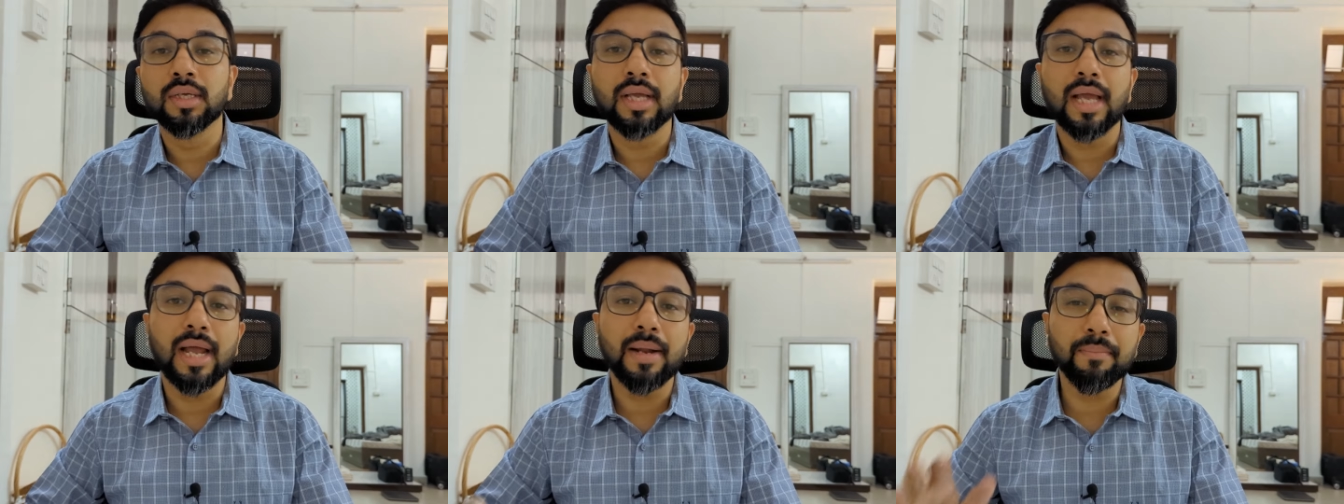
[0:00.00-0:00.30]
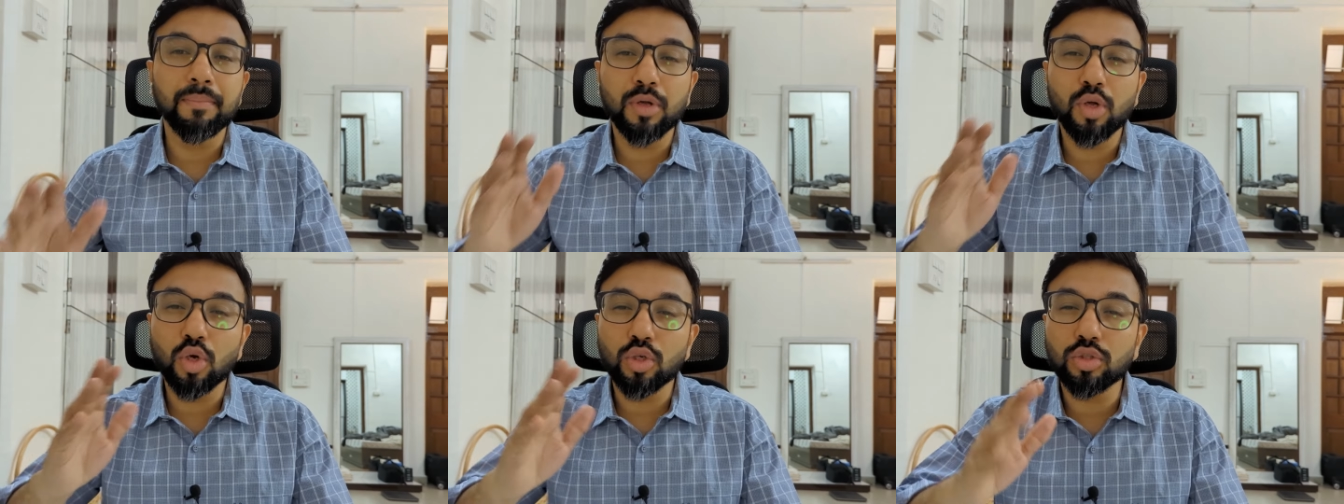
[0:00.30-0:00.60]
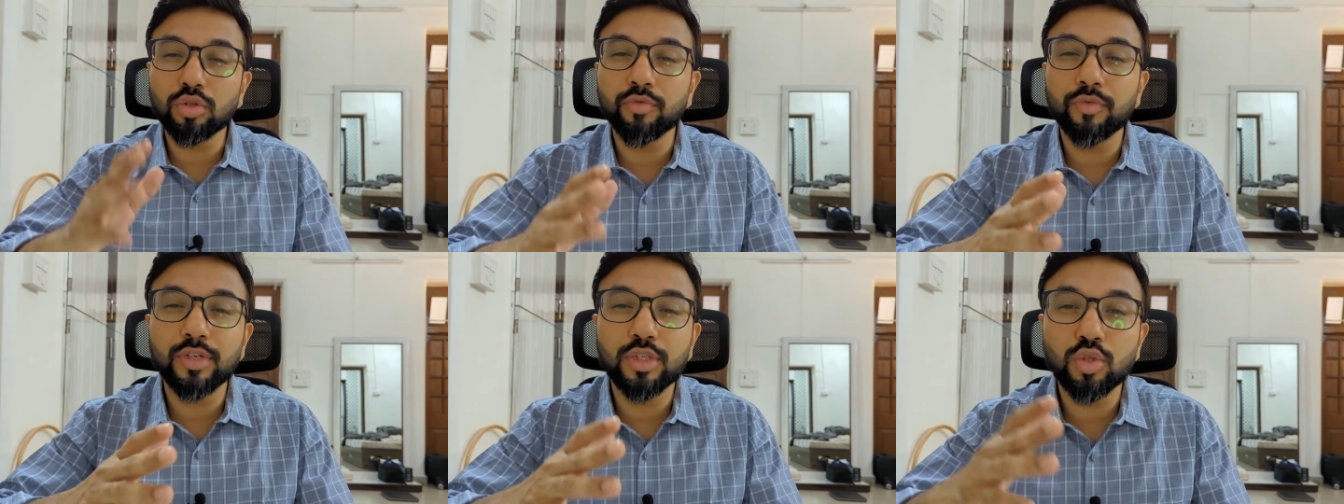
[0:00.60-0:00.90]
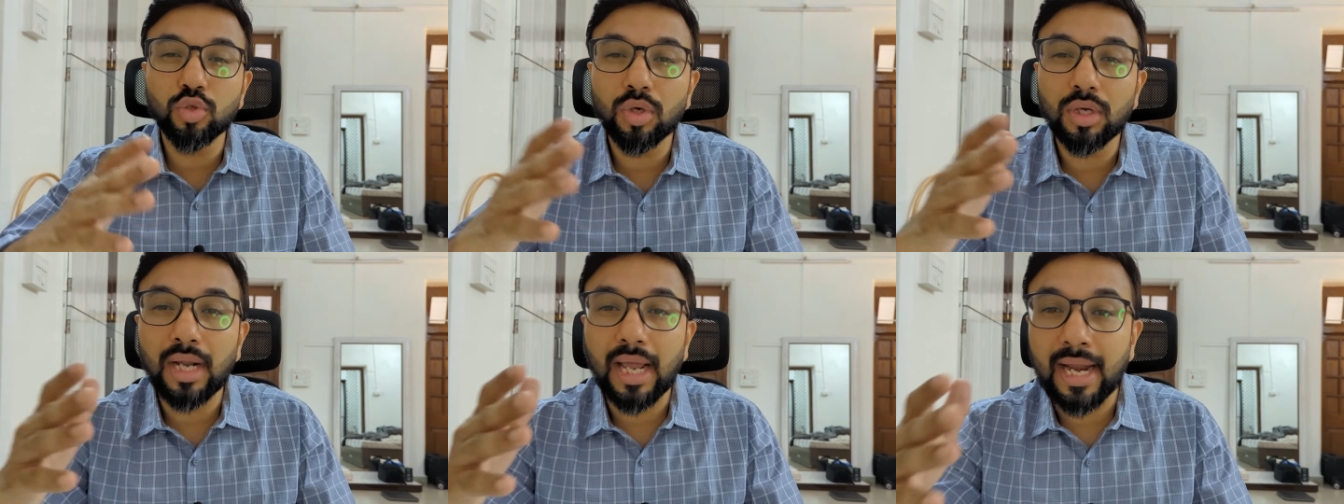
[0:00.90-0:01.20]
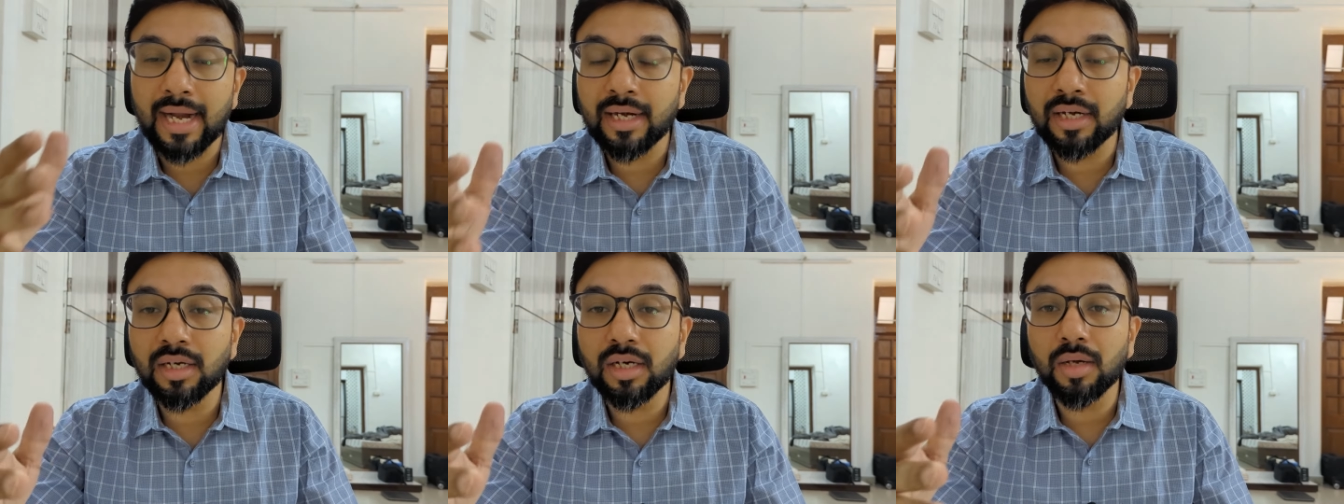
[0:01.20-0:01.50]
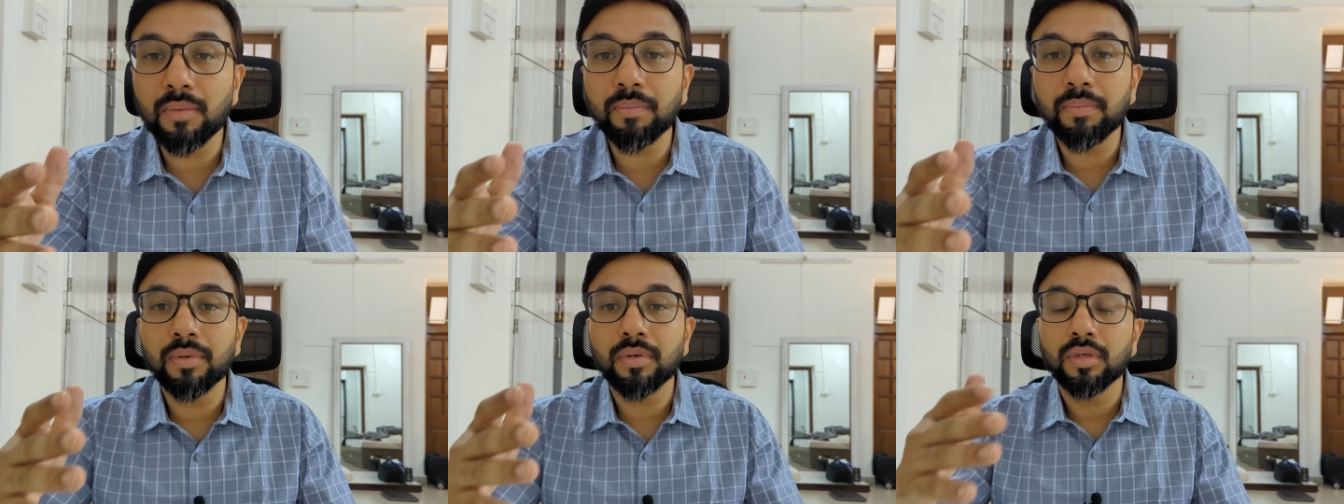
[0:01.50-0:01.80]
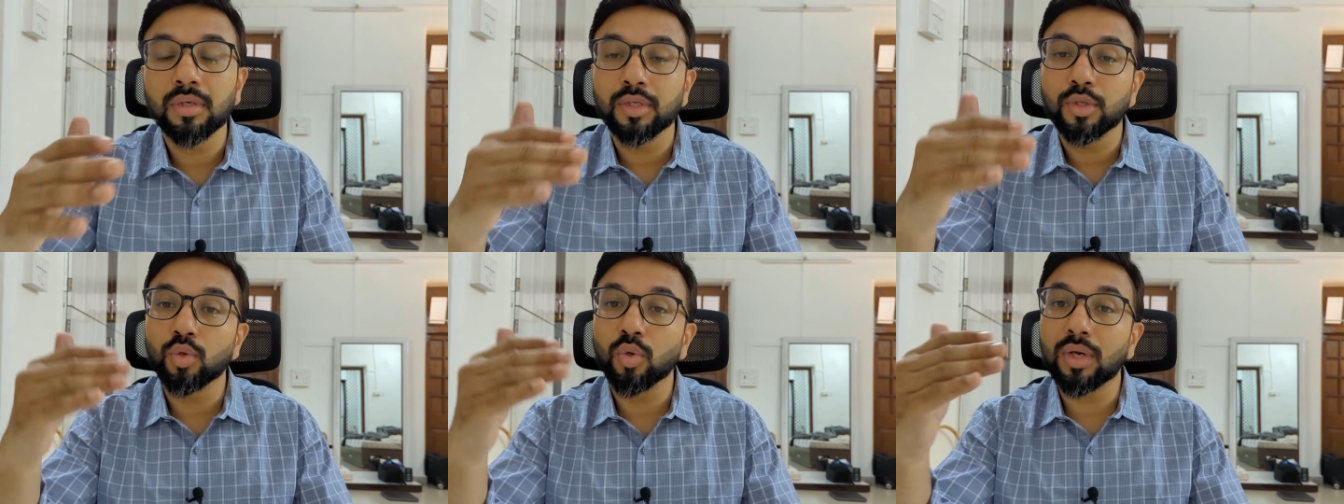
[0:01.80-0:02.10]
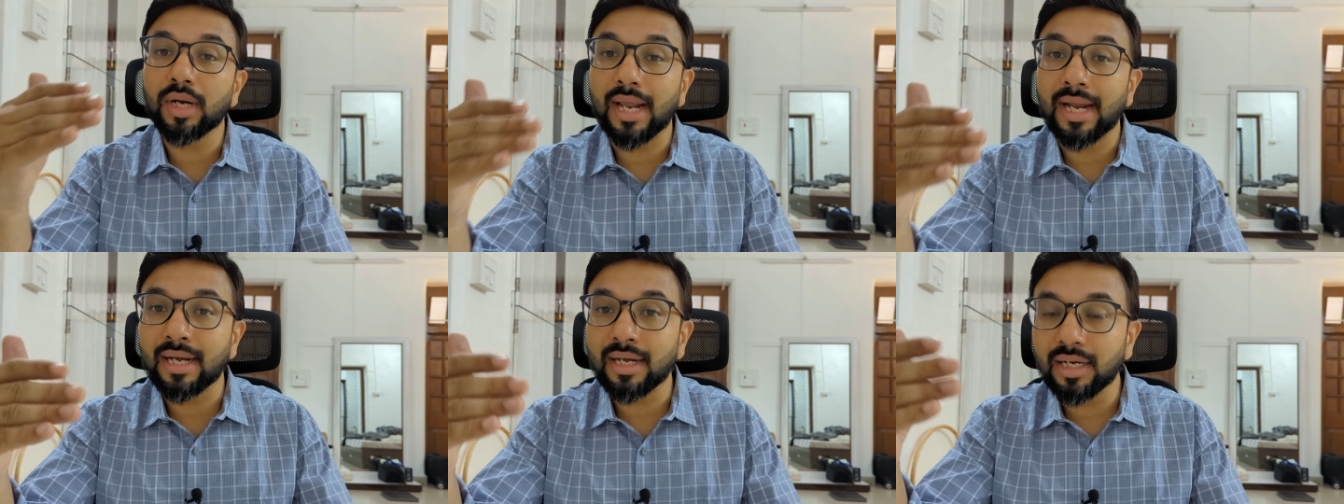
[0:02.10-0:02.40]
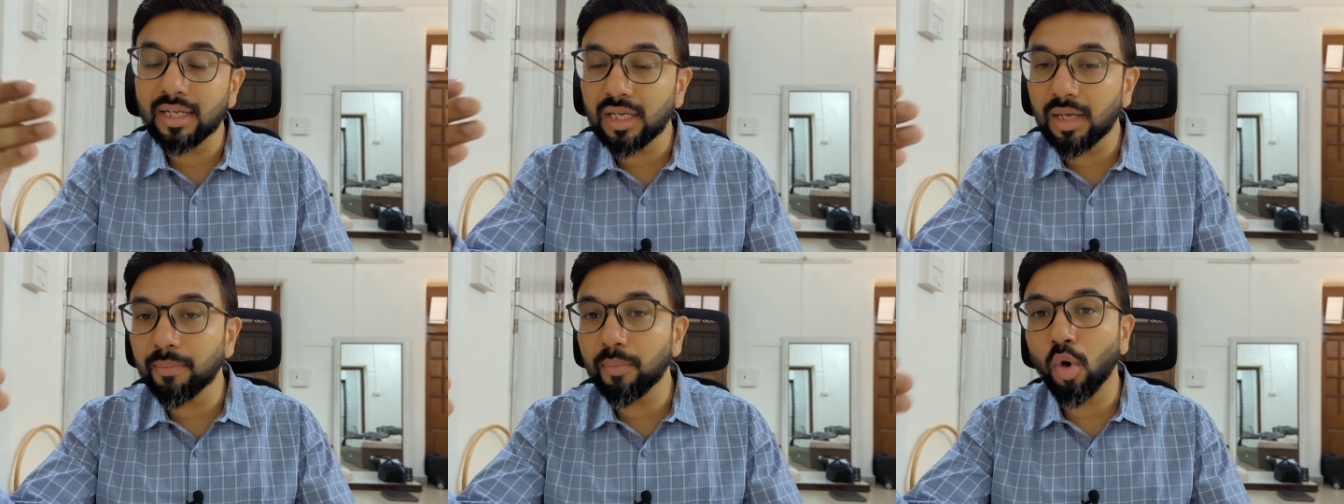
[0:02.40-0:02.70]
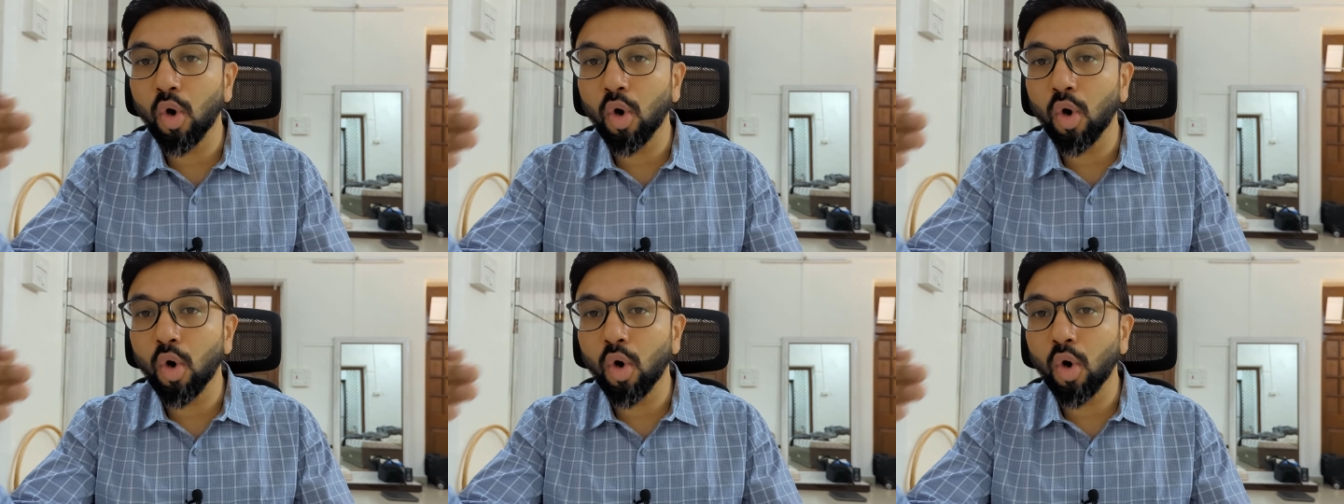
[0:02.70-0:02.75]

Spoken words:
and because of which you are ending up,